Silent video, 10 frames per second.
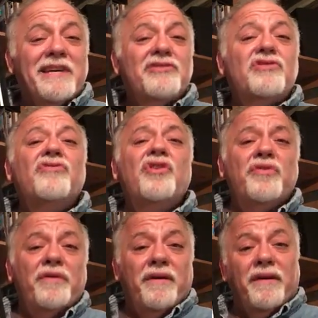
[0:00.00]

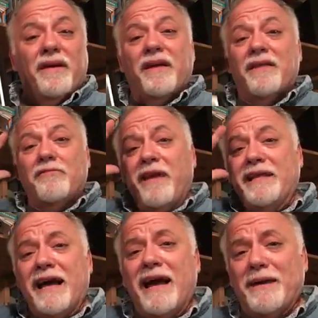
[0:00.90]
Screwed 3
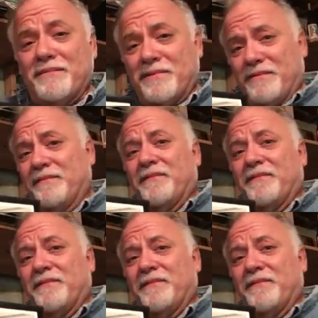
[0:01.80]
times.